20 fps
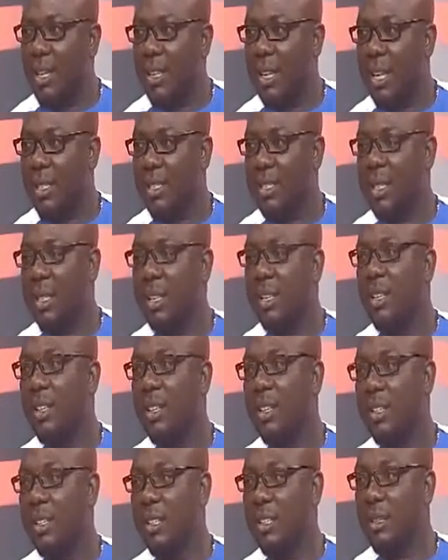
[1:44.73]
That's
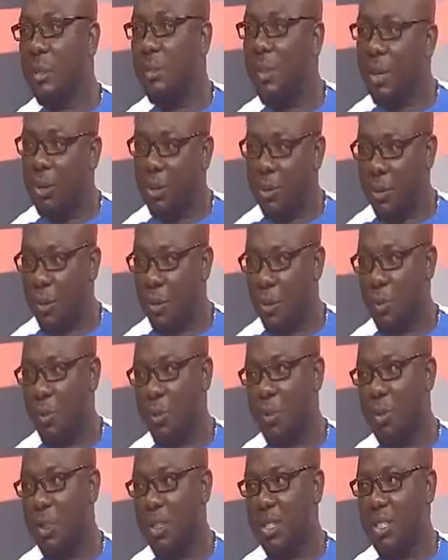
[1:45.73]
the battle for
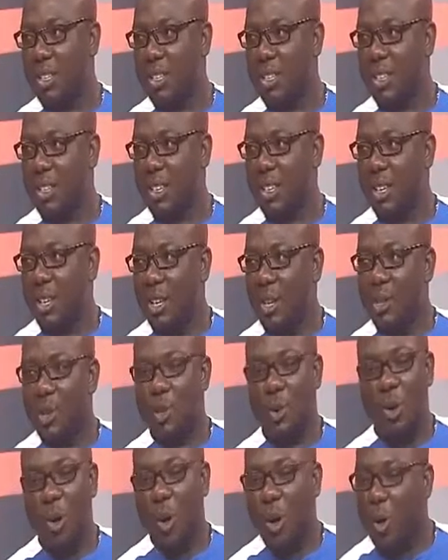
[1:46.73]
supremacy.
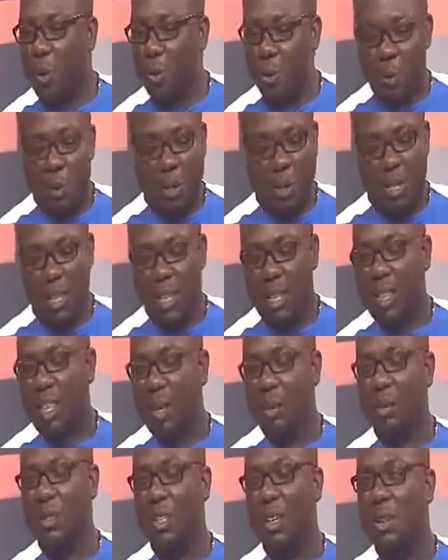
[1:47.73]
So all put together
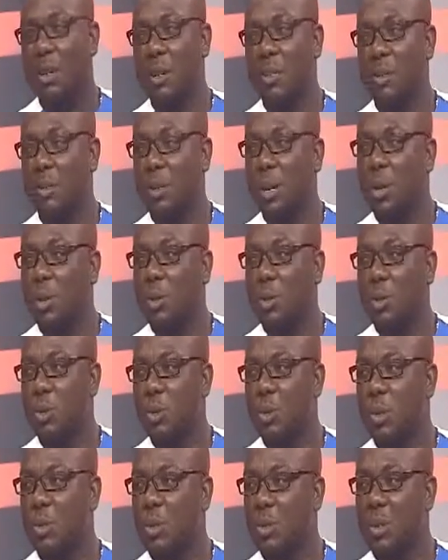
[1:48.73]
will take us about
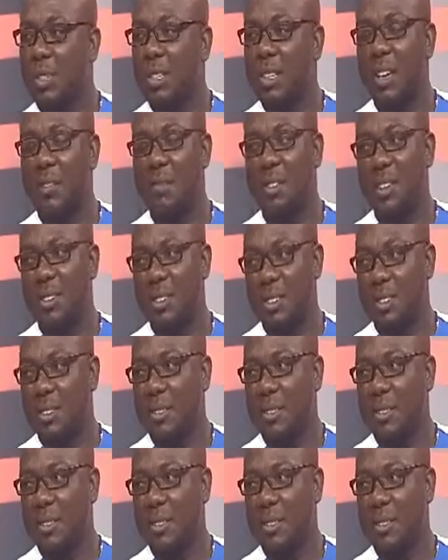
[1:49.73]
2.5 years.